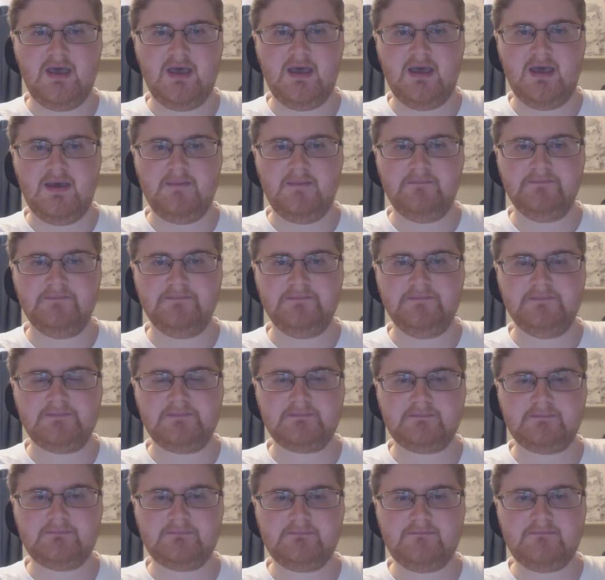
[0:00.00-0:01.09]
Um,
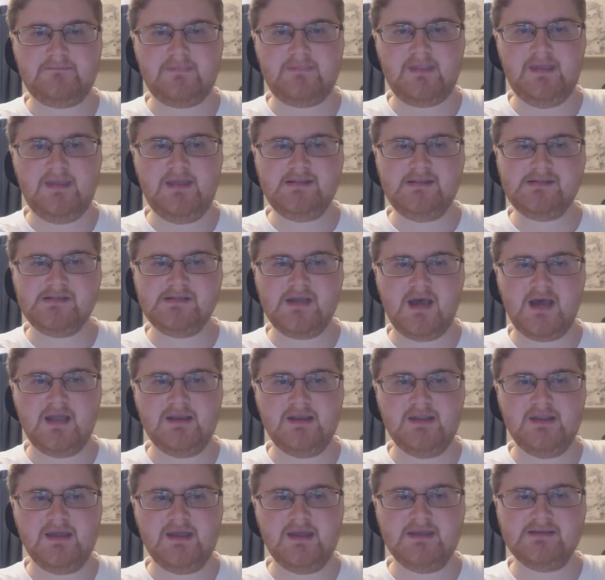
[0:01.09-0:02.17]
it's
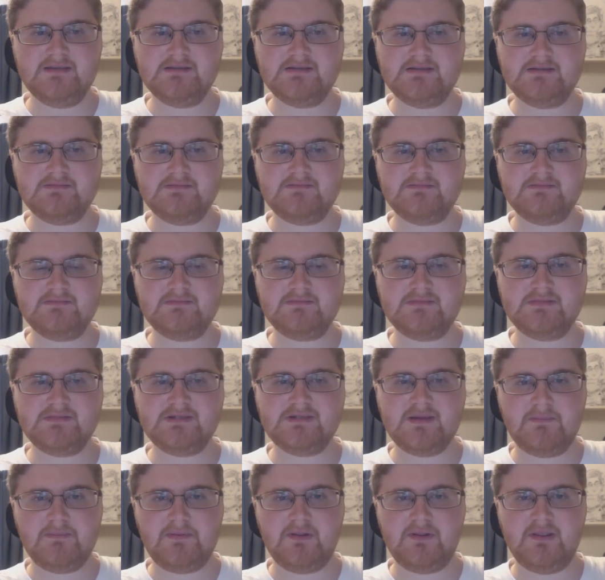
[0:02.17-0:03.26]
not as
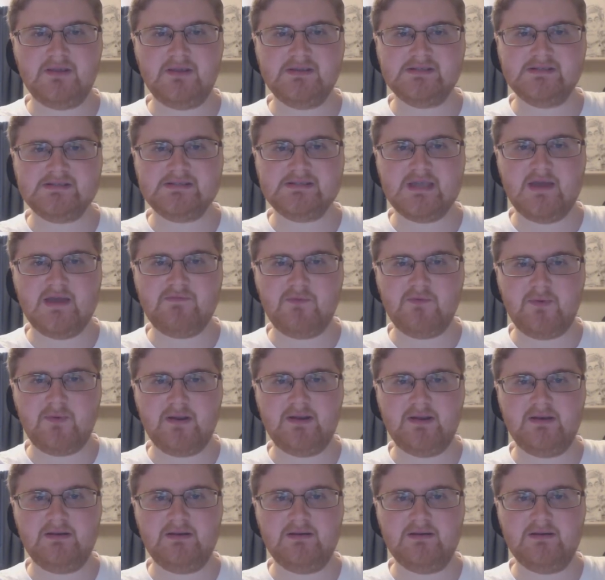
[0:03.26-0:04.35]
simple as
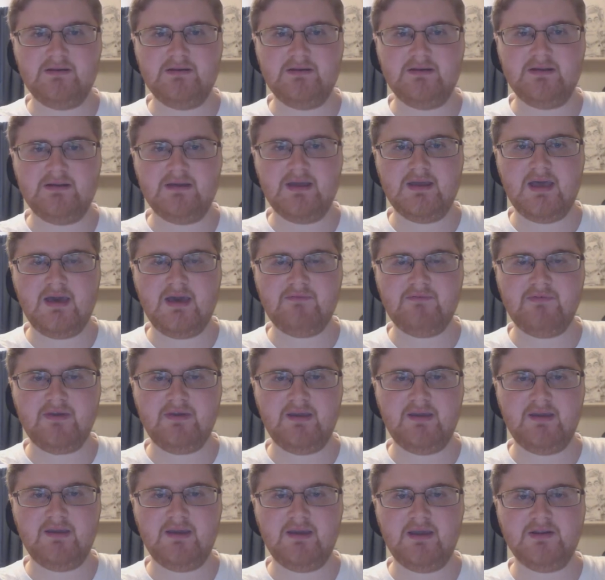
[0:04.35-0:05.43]
everyone
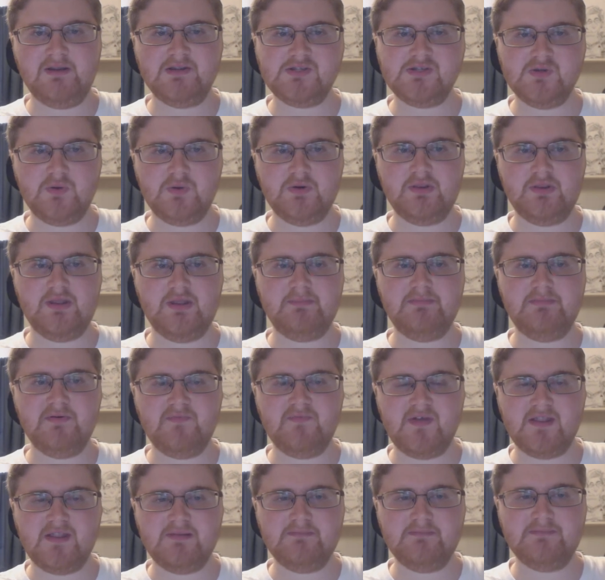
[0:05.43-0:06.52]
having a disorder that
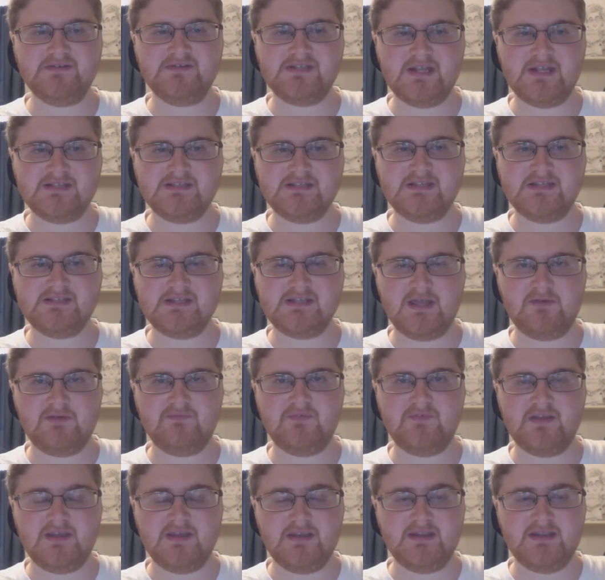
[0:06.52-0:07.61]
prevent, presents
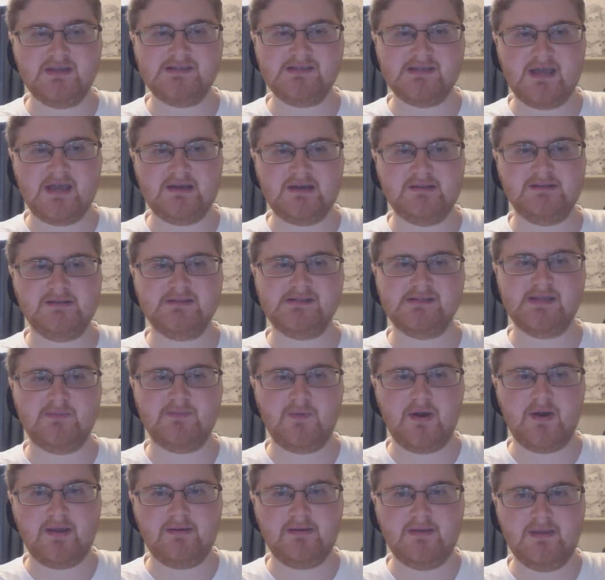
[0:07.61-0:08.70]
itself in exactly the
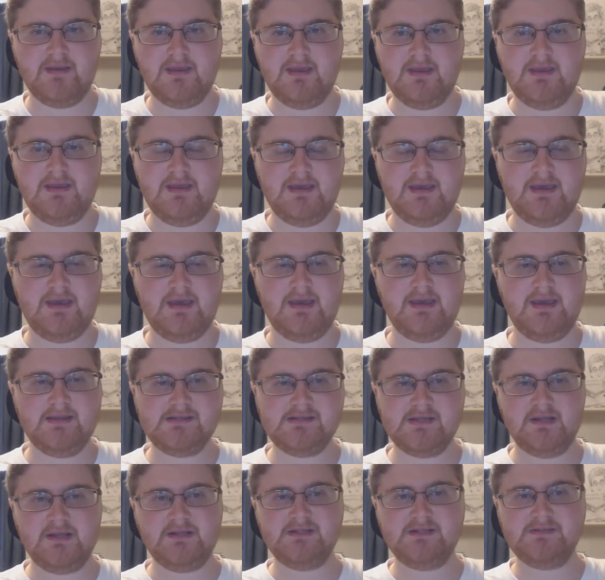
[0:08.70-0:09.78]
same way.
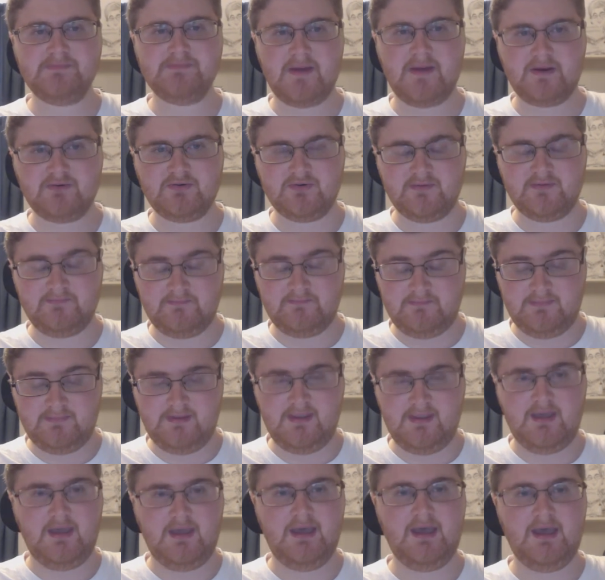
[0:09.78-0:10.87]
It's on a spectrum.
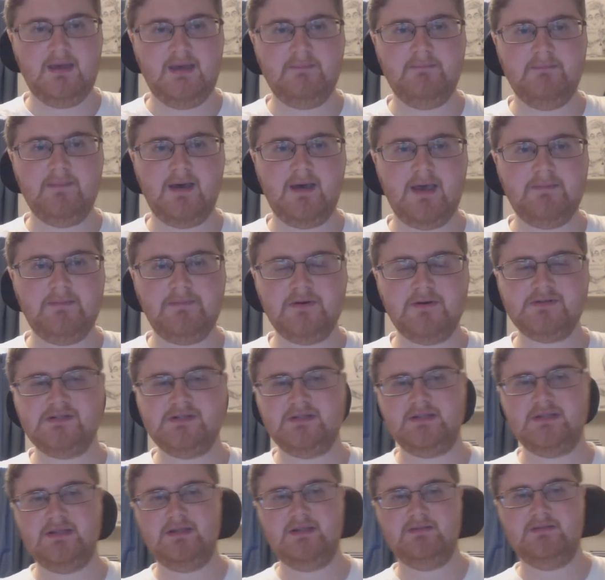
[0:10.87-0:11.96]
Um, I
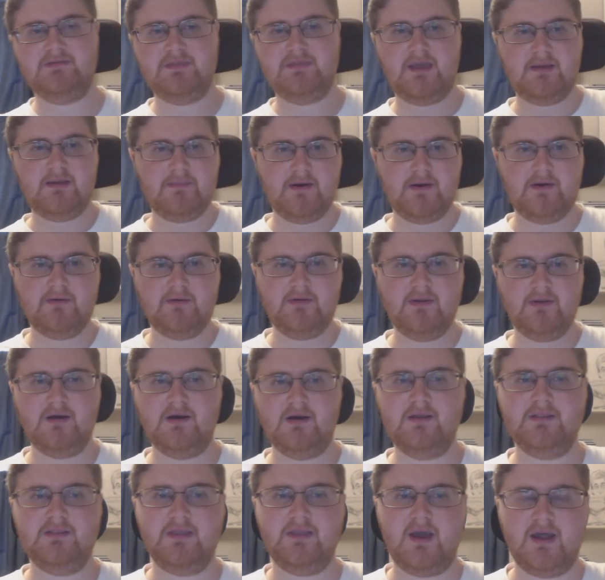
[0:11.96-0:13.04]
personally think about
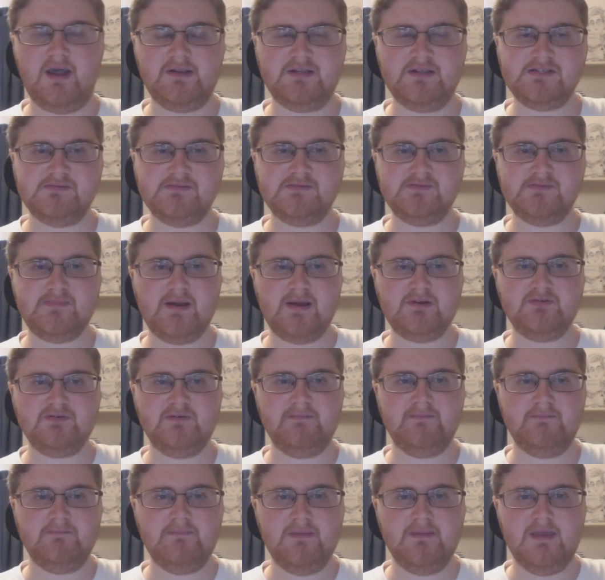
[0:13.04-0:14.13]
the autism
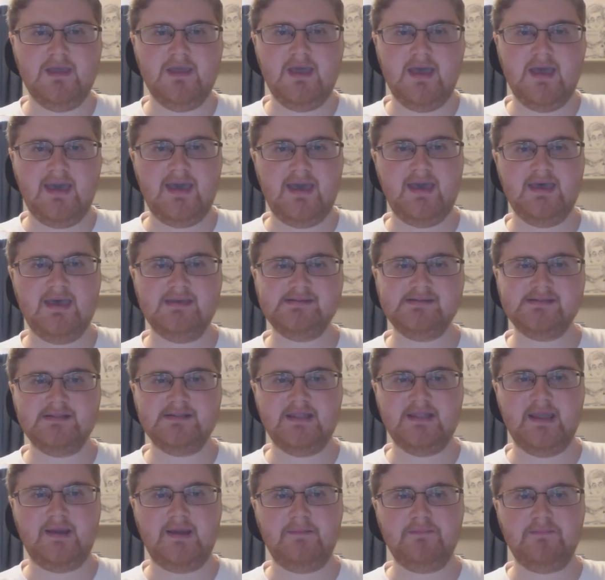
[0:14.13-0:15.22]
spectrum as
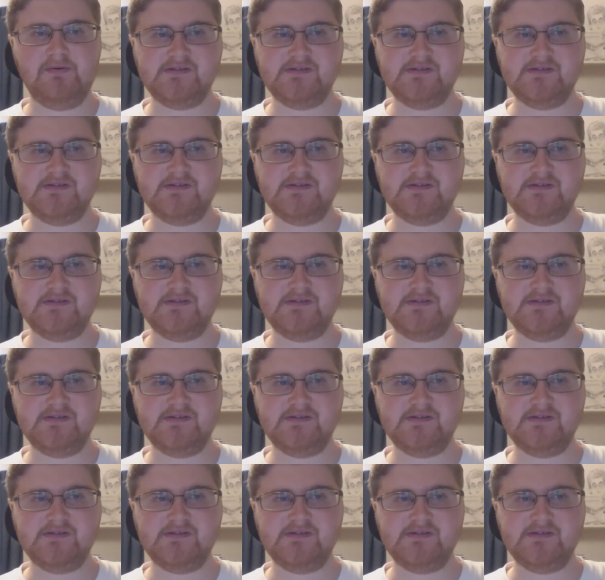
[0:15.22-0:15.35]
like